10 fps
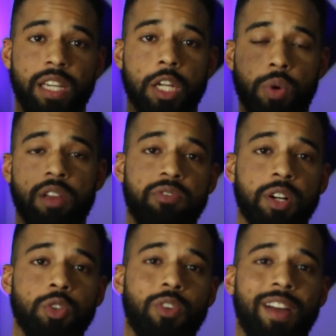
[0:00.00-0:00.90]
great
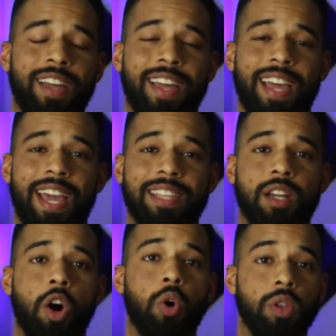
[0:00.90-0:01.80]
funnel, and a
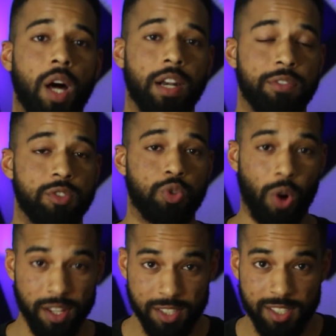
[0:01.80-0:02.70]
whole lot of
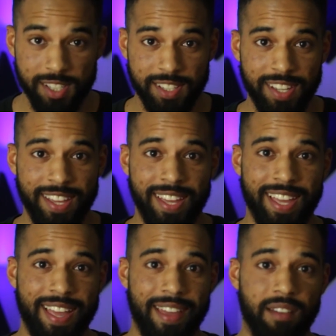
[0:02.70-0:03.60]
trust,
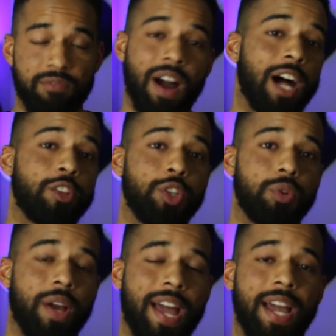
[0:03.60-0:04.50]

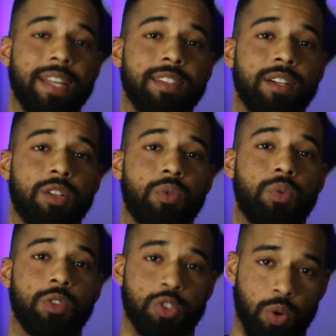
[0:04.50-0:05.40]
value, and
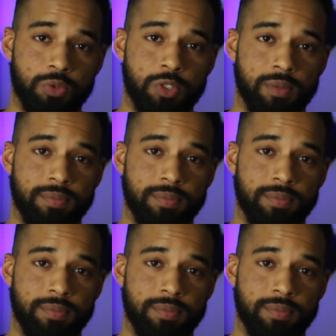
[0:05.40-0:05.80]
results.